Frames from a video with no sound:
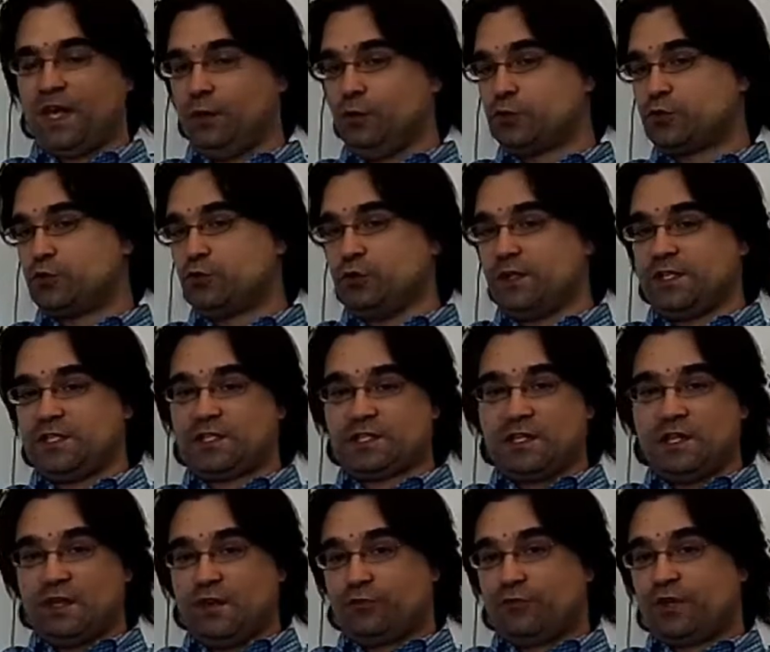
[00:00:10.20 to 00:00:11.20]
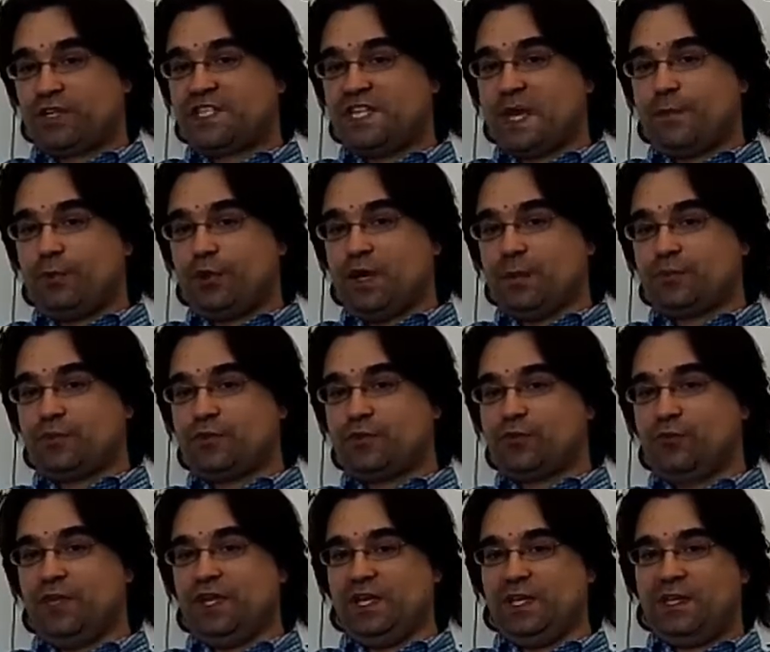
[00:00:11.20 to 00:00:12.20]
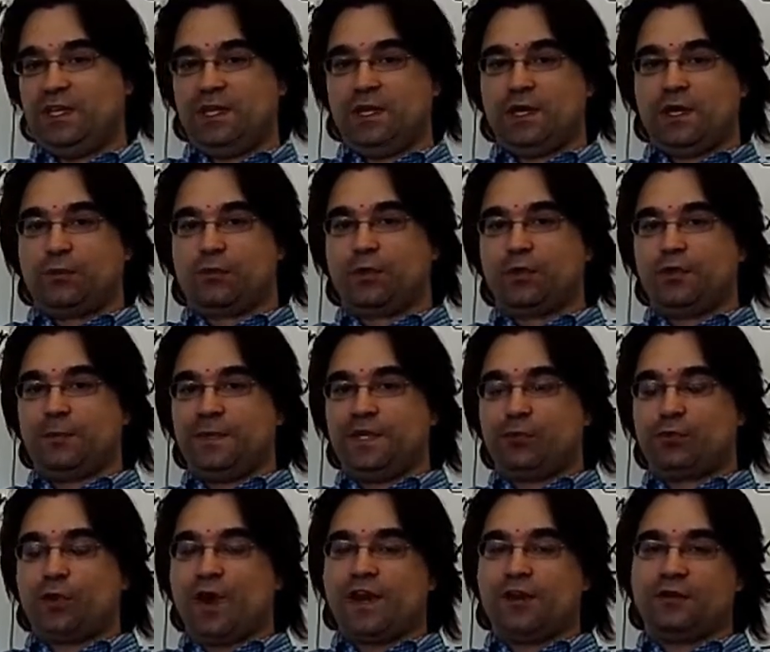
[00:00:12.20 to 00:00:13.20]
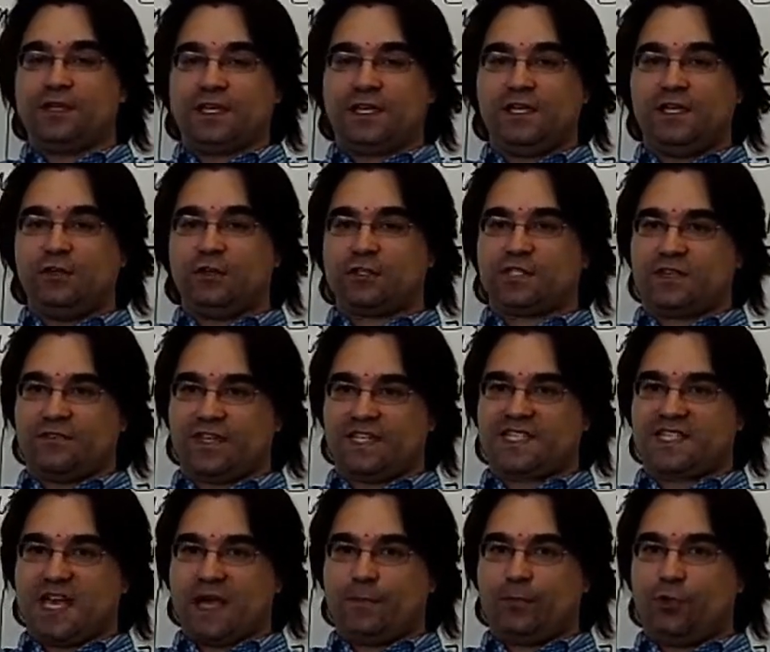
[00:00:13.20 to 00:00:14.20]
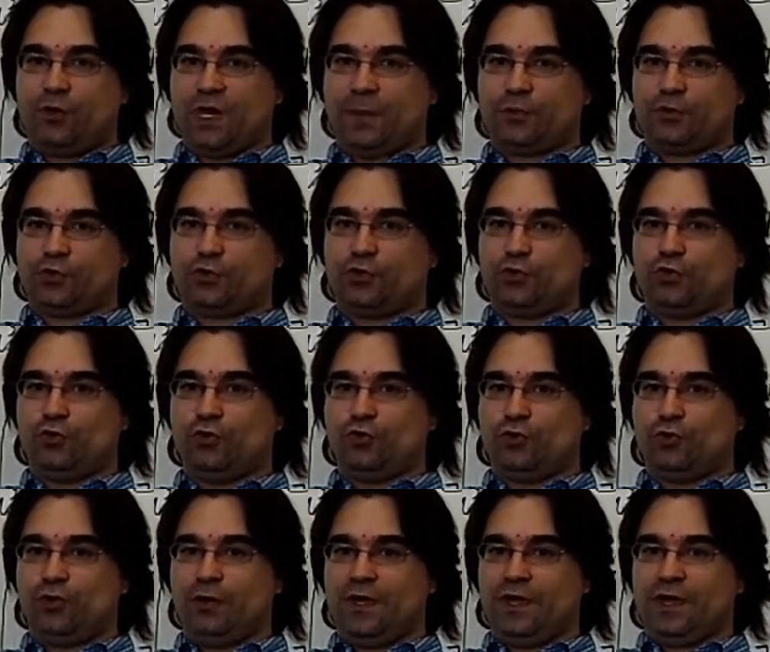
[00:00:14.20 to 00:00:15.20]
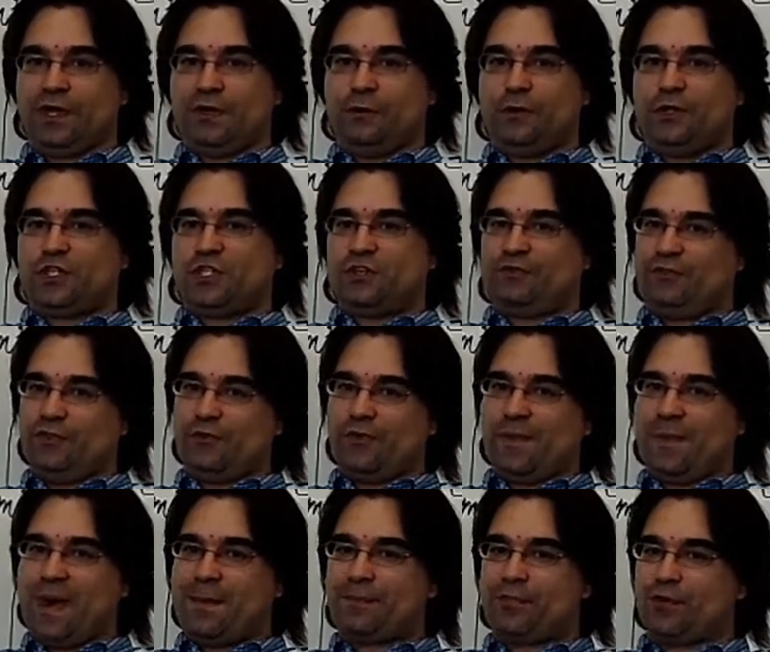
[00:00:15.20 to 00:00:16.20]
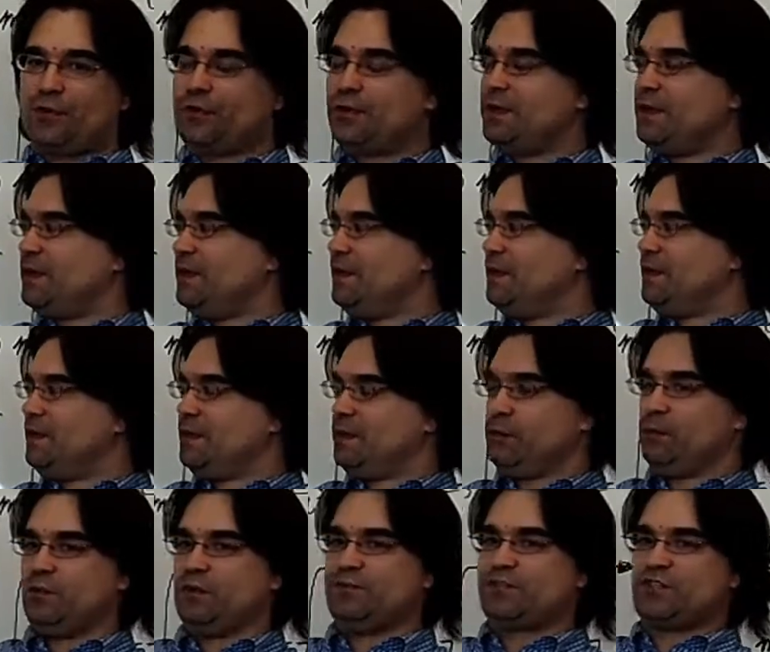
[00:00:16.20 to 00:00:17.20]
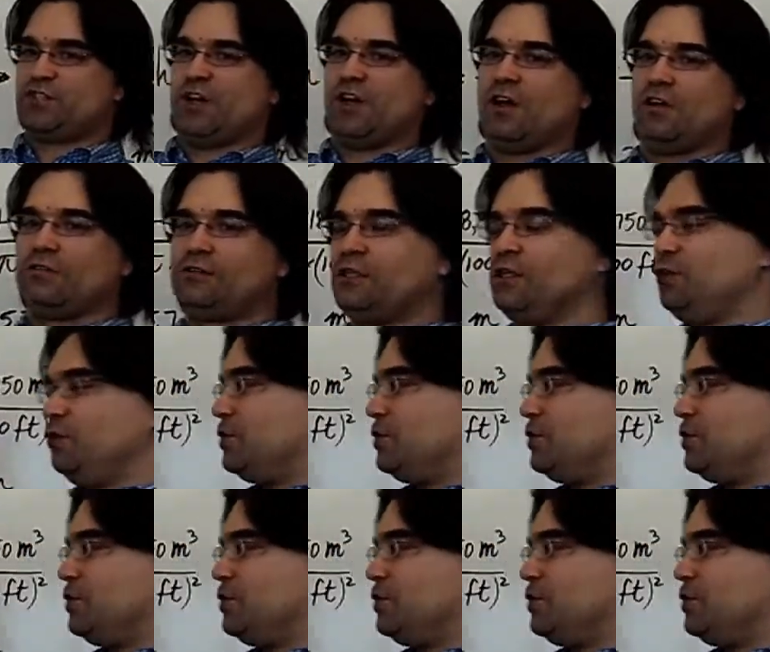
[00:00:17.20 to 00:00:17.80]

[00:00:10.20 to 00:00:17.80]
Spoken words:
Hello students. For example number 3, we're going to be right on the heels of example number 2, which if you remember, we've solved